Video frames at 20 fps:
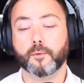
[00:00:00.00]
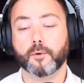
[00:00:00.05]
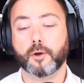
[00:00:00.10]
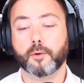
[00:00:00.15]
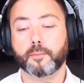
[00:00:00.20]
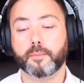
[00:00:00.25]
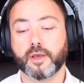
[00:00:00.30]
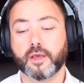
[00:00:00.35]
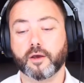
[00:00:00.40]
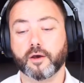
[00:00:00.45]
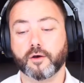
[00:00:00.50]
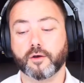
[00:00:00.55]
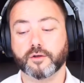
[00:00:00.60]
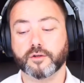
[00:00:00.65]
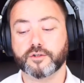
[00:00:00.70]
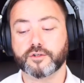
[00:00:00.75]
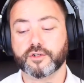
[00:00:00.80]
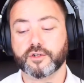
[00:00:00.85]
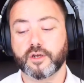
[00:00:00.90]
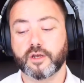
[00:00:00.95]

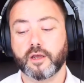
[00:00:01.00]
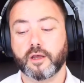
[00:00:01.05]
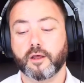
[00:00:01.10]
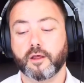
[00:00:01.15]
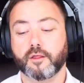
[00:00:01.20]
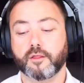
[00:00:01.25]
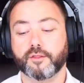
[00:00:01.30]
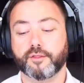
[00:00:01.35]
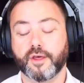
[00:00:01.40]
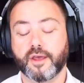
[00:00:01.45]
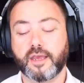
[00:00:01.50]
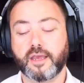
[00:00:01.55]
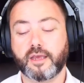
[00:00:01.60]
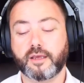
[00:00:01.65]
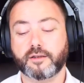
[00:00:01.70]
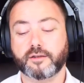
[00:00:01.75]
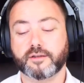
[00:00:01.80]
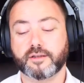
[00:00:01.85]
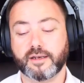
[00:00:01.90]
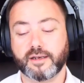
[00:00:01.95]
because
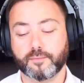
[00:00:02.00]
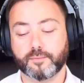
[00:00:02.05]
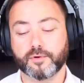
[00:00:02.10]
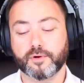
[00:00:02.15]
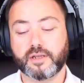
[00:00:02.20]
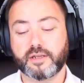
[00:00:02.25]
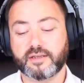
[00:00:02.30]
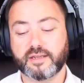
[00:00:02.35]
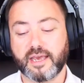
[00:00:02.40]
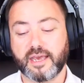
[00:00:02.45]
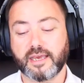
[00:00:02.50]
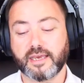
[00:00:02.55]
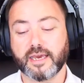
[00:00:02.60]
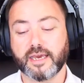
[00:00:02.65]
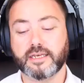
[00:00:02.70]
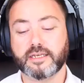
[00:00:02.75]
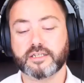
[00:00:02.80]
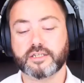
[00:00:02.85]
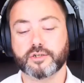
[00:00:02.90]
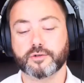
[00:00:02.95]
they deliberately
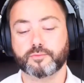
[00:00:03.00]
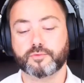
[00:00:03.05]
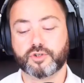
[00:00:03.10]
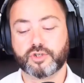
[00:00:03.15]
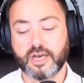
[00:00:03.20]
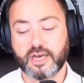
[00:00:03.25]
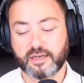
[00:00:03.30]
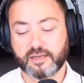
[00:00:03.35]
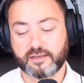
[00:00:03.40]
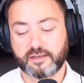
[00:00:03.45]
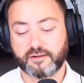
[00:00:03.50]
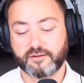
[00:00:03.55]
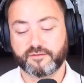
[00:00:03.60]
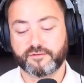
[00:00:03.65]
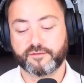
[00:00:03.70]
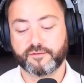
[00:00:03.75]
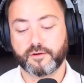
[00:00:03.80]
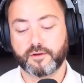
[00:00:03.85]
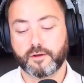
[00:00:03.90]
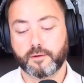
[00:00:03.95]
take a
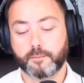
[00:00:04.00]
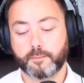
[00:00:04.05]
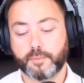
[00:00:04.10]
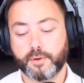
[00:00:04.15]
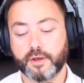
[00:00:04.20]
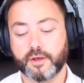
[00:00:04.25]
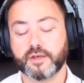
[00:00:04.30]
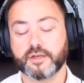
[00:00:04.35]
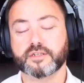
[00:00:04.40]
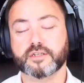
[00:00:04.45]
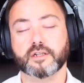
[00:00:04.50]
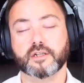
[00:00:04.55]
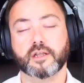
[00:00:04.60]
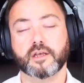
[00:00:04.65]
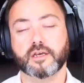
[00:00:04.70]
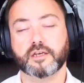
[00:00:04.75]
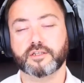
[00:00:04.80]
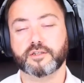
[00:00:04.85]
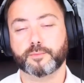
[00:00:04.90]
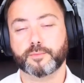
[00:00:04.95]
subjective,
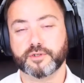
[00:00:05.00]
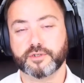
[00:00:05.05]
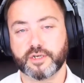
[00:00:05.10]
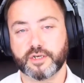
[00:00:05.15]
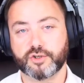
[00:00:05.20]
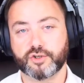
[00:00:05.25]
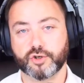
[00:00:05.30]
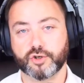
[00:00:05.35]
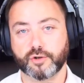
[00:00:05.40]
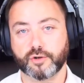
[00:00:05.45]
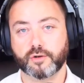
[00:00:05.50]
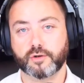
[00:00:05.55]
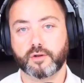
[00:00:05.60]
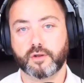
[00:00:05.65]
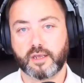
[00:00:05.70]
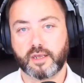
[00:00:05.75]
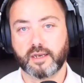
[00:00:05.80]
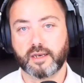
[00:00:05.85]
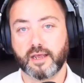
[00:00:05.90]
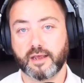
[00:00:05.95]
personalized position
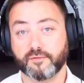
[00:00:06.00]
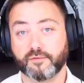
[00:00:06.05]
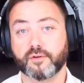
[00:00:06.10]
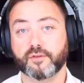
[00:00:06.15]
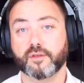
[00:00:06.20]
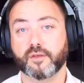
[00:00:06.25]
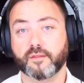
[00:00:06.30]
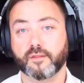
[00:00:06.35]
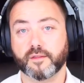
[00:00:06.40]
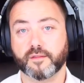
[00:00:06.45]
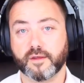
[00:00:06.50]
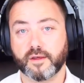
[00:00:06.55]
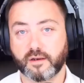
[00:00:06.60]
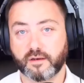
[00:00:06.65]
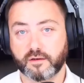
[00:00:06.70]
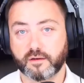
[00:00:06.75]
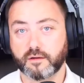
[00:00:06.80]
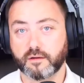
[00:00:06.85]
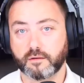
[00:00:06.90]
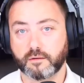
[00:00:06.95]
in everything that
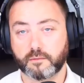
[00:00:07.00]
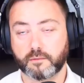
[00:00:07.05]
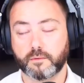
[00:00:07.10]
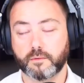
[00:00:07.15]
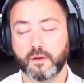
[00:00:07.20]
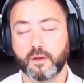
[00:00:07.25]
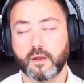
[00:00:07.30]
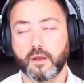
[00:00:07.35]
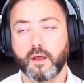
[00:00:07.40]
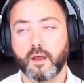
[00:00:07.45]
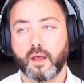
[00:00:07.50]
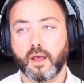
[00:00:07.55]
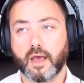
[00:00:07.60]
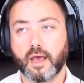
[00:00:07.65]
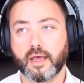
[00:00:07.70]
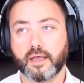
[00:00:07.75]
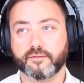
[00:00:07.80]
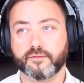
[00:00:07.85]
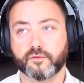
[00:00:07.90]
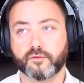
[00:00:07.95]
they do.
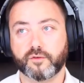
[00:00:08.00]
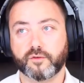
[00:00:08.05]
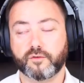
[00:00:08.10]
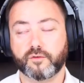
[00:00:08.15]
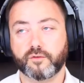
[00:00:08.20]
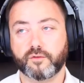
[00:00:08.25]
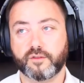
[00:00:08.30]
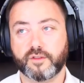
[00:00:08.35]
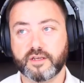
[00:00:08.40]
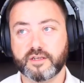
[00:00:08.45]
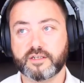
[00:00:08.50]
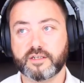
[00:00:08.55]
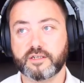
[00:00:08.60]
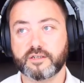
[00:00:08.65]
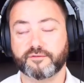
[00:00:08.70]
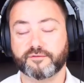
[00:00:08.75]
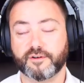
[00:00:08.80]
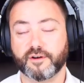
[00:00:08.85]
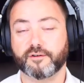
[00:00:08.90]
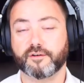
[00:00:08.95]
And this
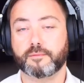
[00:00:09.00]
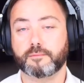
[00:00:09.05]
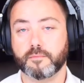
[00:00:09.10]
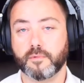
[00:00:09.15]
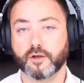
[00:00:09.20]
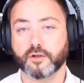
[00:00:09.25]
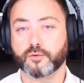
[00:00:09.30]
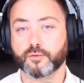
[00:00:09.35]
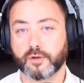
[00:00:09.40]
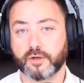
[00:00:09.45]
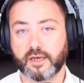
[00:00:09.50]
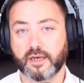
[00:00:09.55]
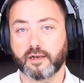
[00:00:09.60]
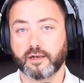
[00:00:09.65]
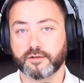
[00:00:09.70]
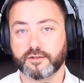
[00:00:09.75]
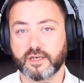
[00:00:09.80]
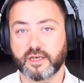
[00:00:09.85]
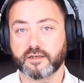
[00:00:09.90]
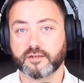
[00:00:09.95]
is very much what
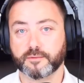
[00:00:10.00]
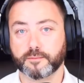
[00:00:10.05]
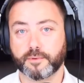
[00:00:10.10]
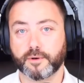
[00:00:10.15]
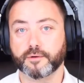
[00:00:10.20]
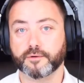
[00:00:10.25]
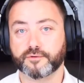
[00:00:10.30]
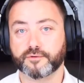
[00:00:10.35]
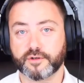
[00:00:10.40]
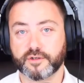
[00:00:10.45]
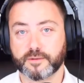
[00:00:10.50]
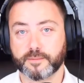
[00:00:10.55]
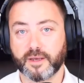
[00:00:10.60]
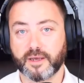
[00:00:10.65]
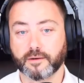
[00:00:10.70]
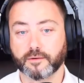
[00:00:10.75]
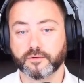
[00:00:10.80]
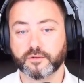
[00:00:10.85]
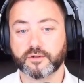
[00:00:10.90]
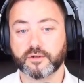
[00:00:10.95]
Anglo-Saxon poetry is
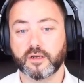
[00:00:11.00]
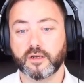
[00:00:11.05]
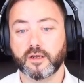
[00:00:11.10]
about.